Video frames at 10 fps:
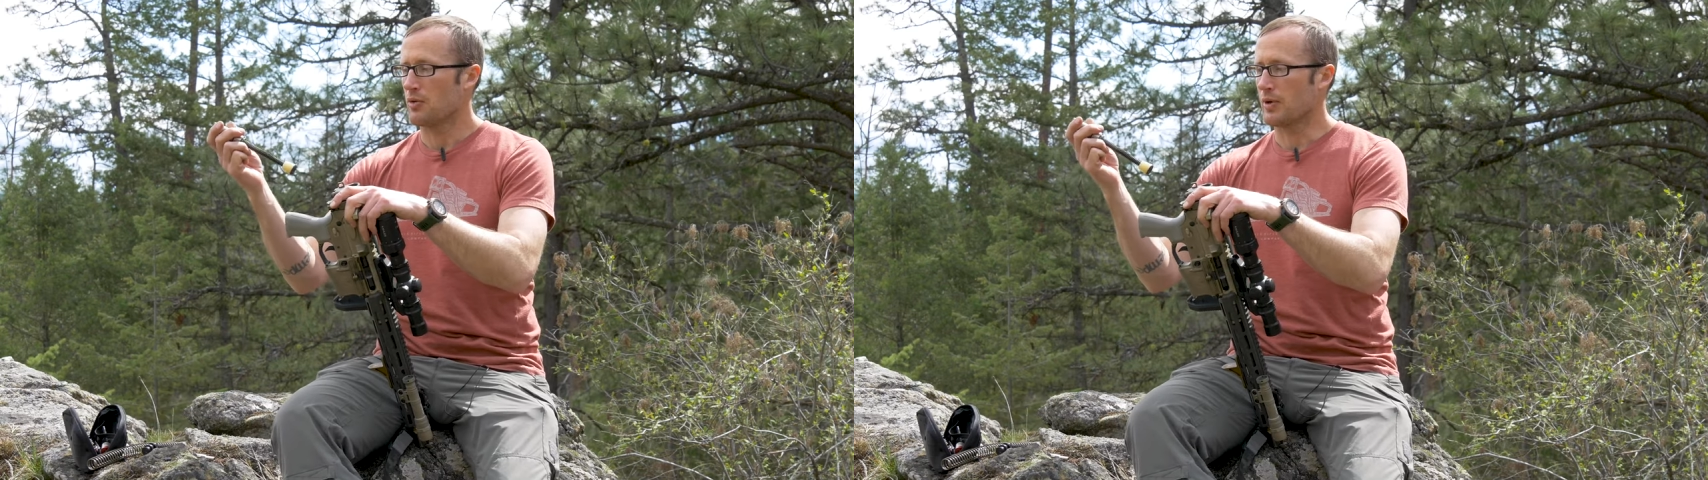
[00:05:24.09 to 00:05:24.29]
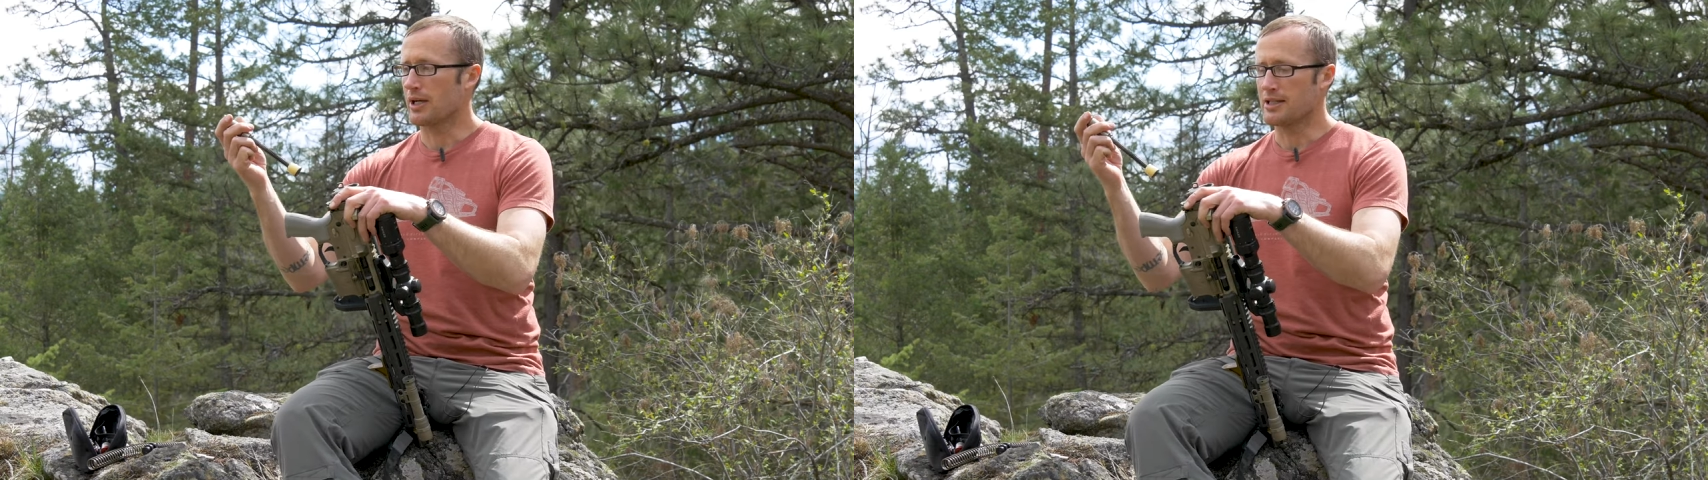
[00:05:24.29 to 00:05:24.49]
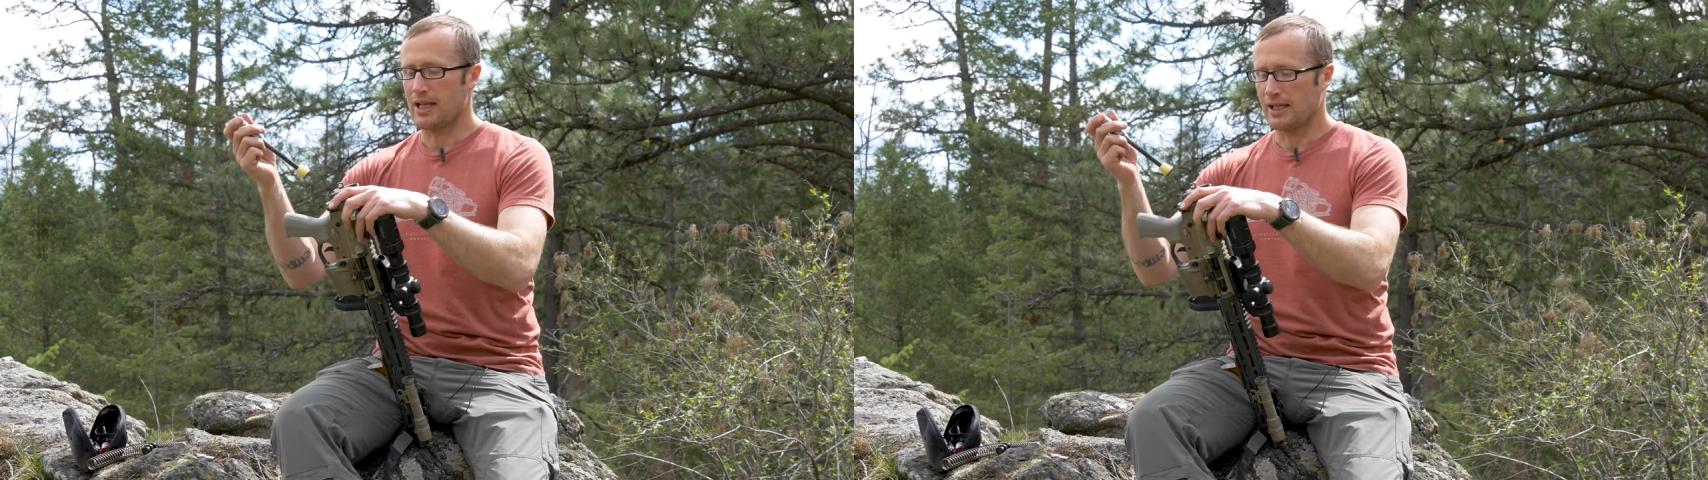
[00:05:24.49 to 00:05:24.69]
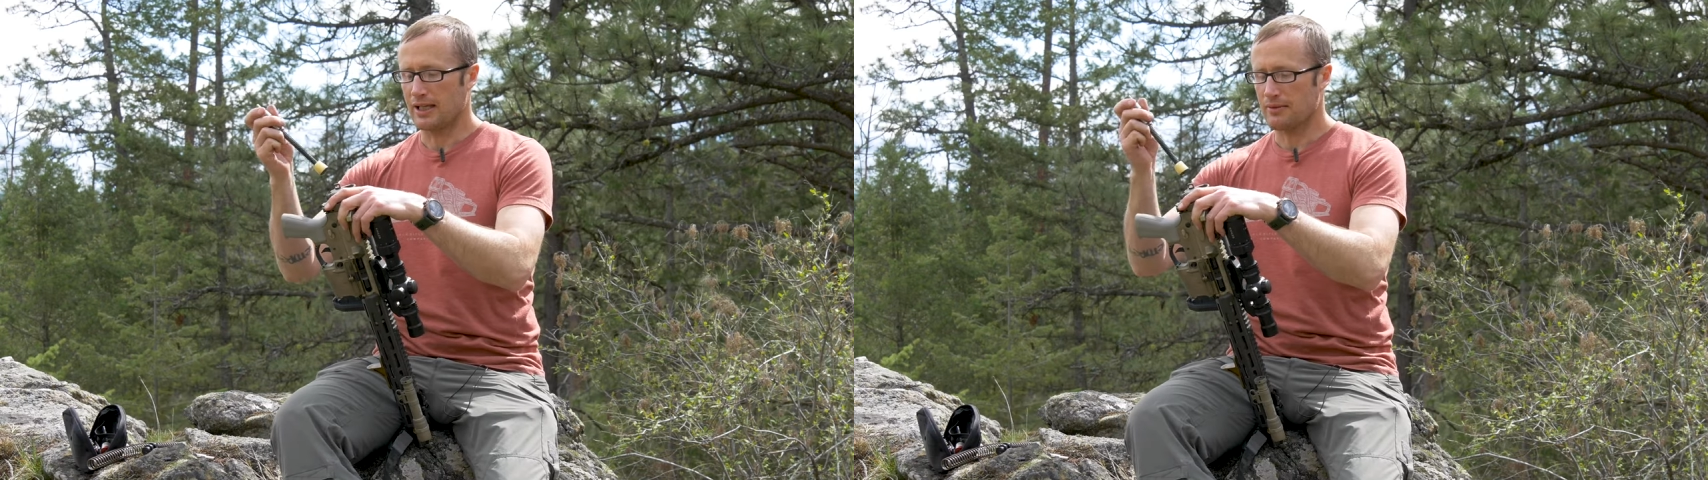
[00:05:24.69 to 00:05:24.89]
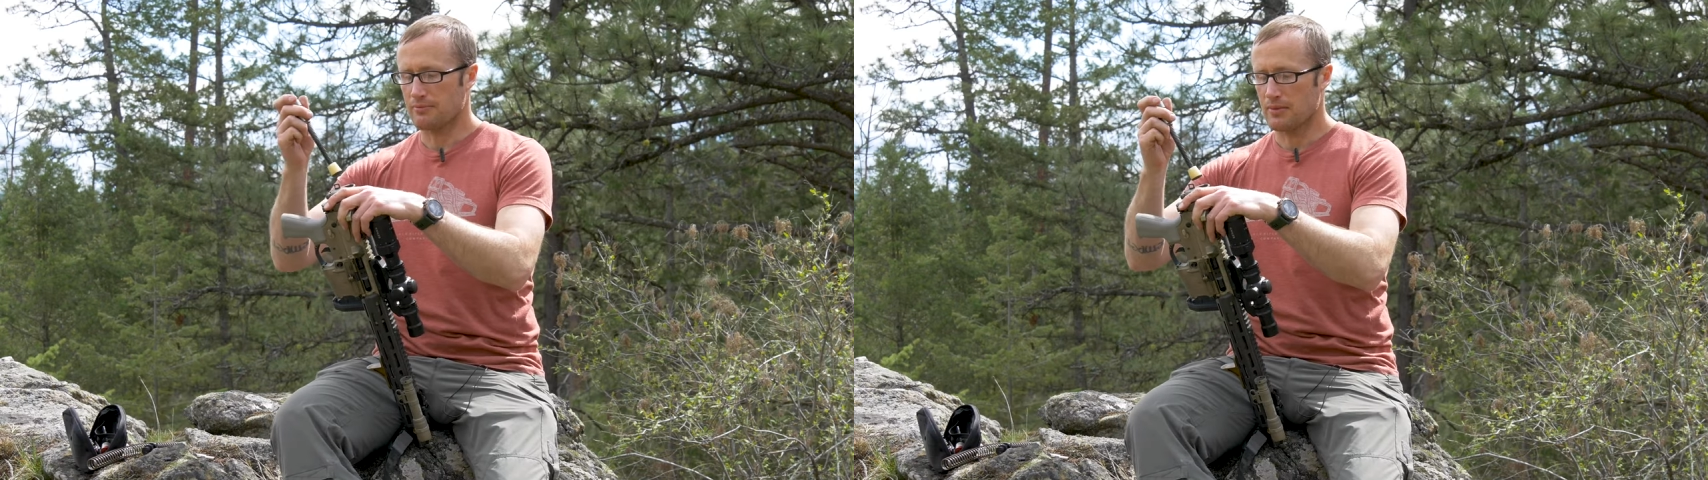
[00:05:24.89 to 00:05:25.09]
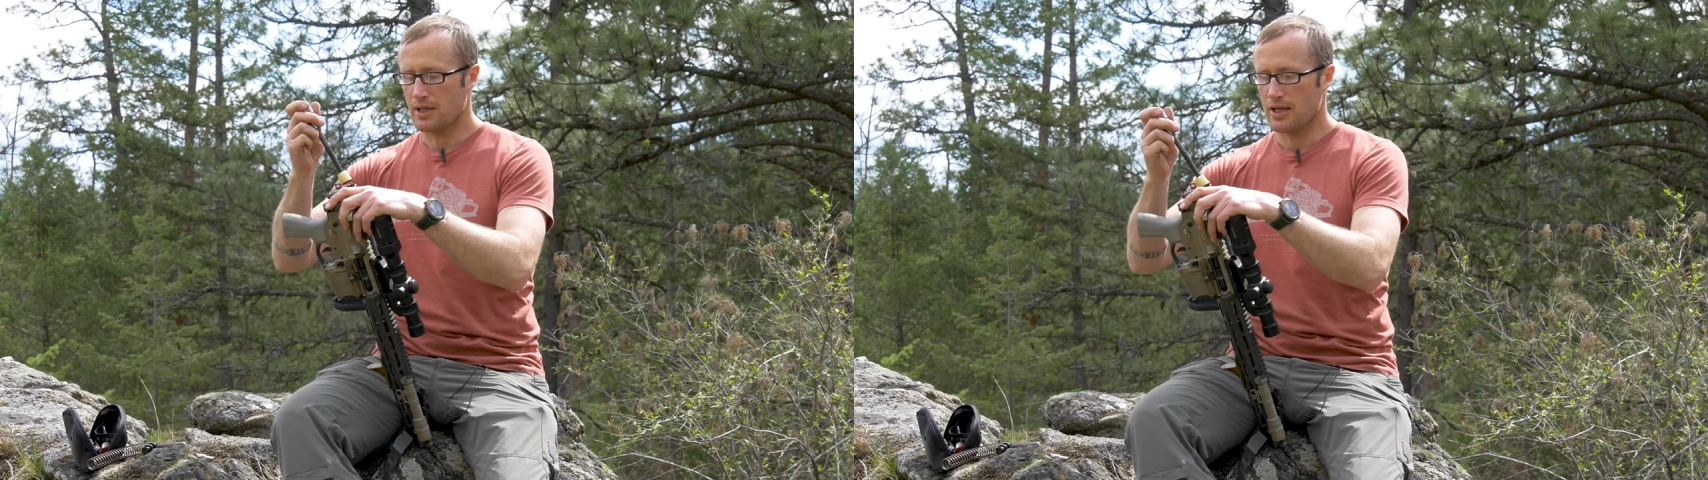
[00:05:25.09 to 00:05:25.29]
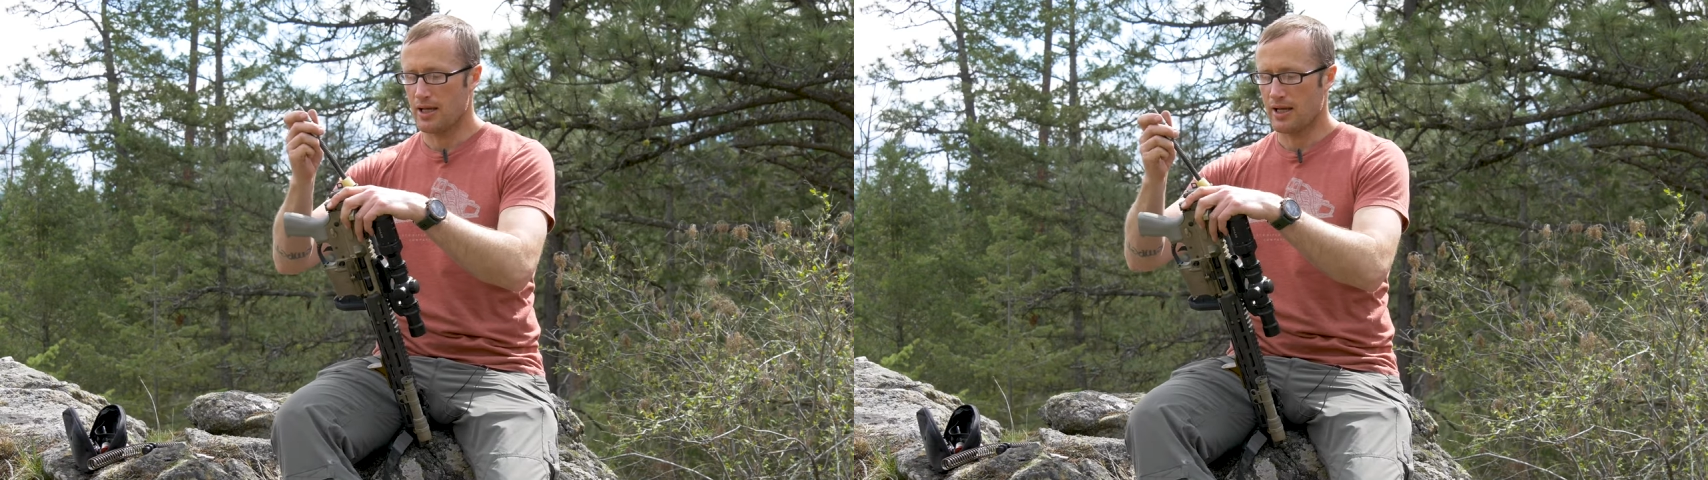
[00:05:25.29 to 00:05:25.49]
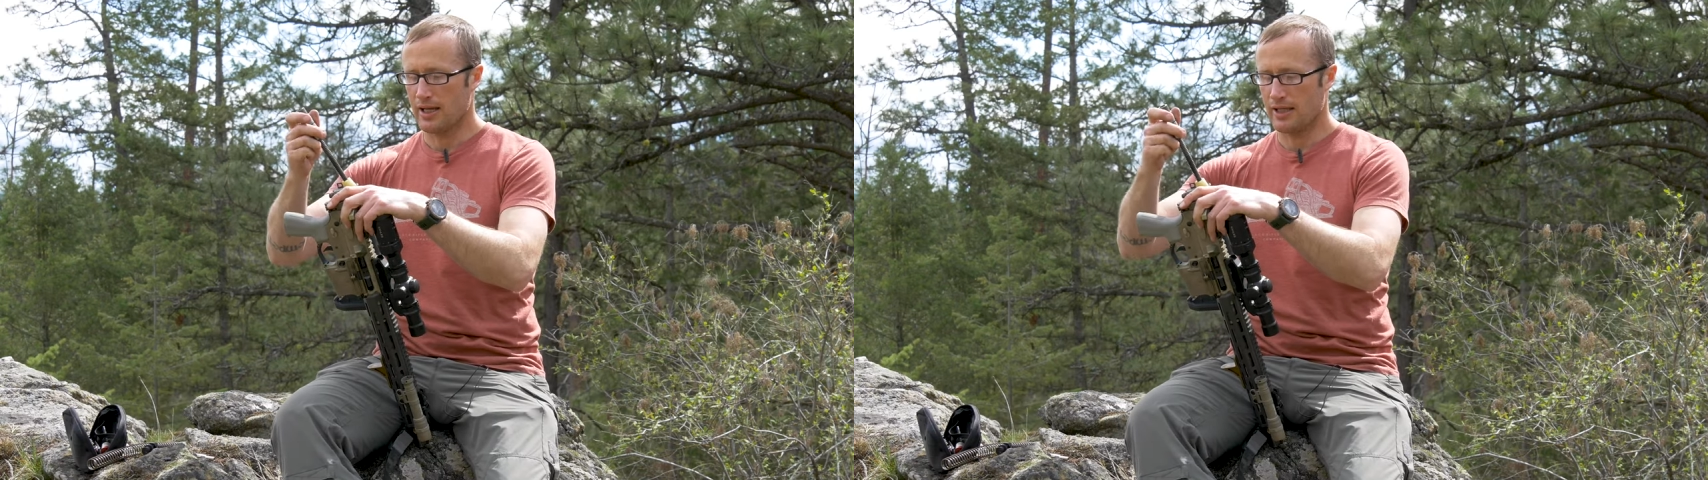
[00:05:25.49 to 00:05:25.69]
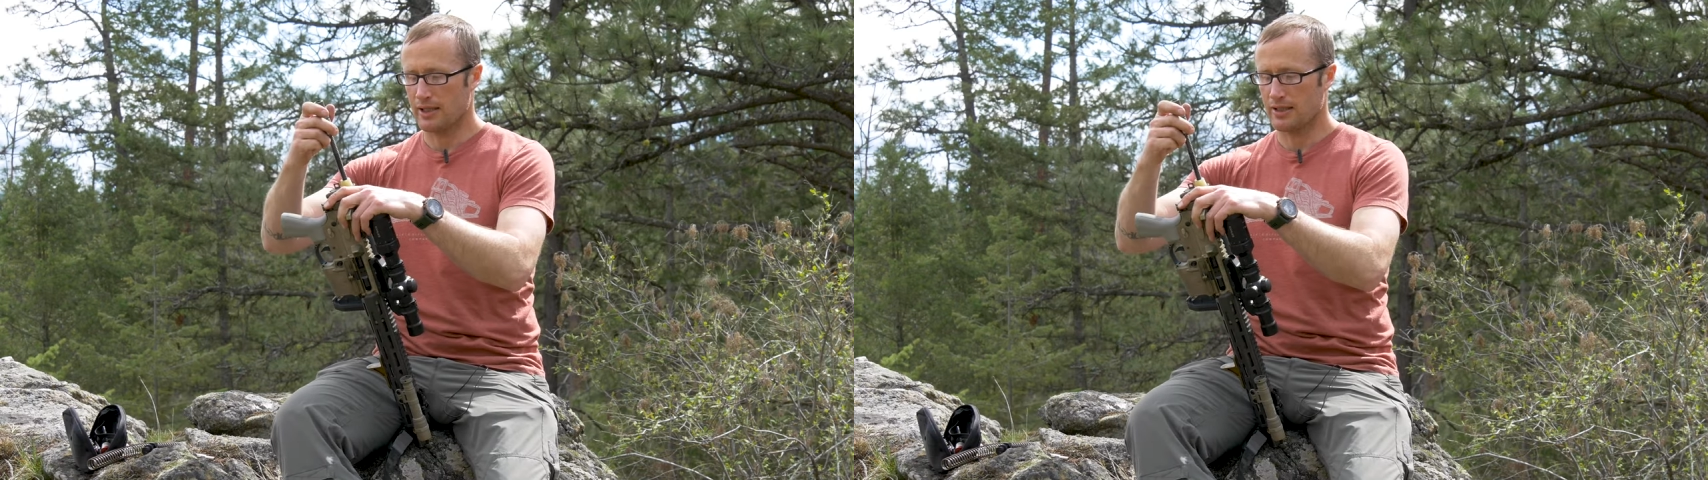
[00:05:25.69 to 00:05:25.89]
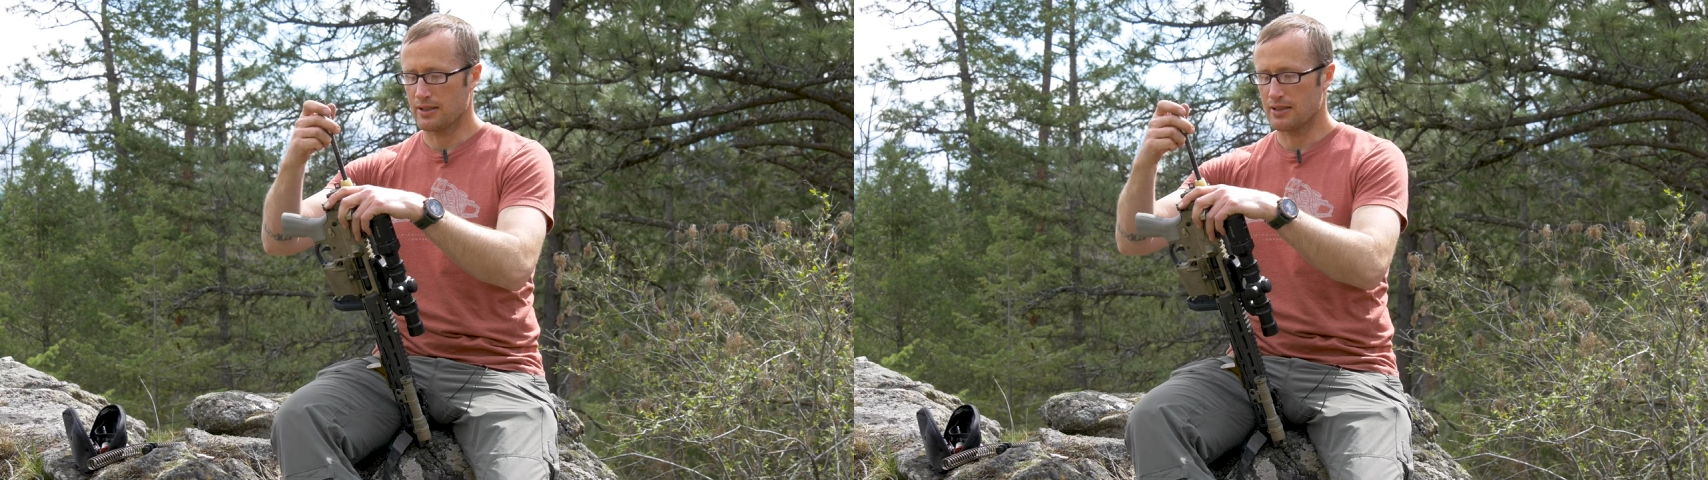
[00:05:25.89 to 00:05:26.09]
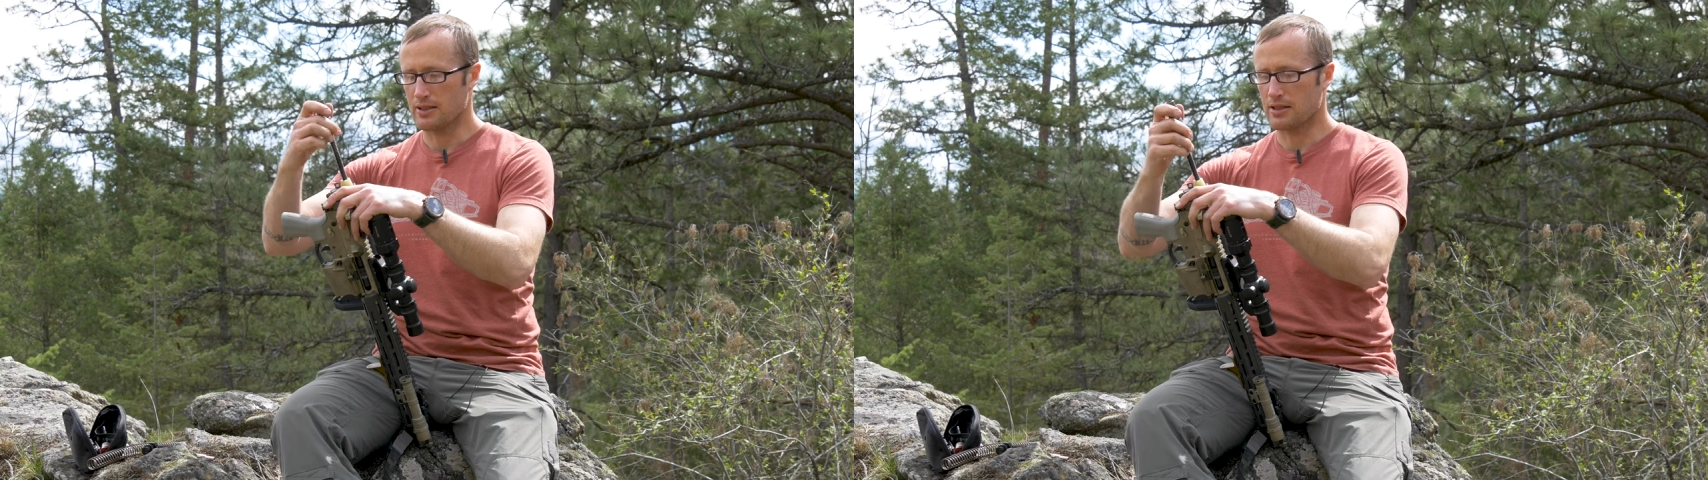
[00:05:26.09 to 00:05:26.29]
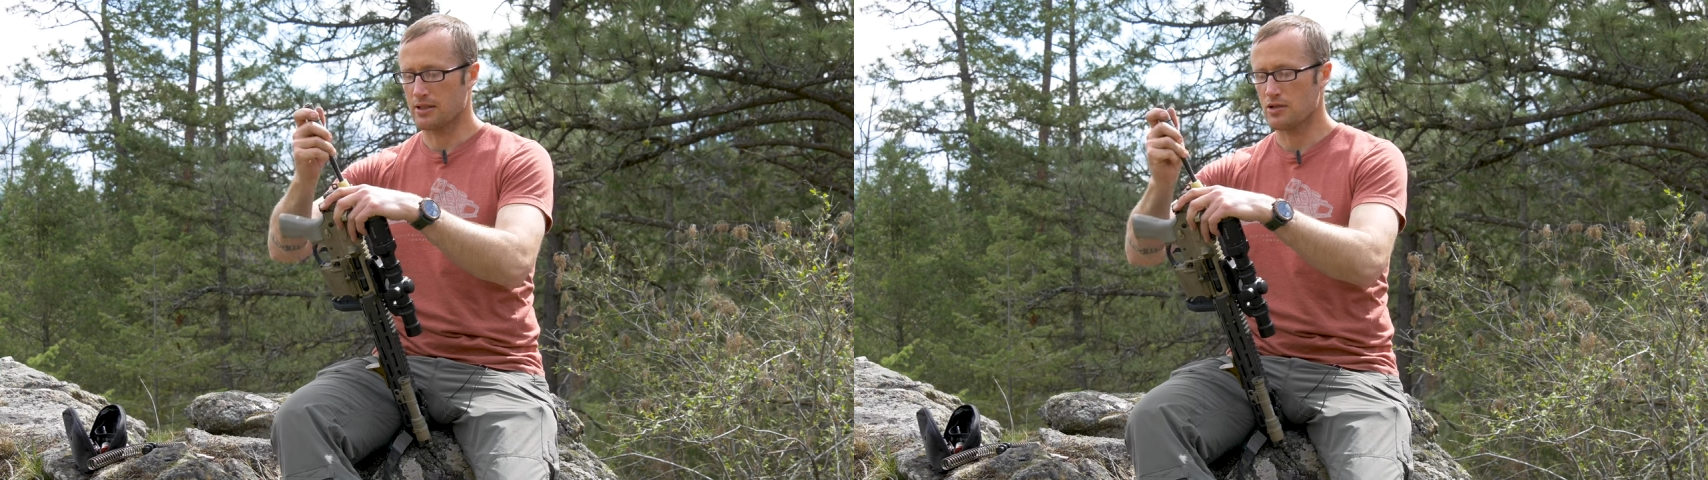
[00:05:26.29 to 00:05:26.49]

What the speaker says: We're gonna take it and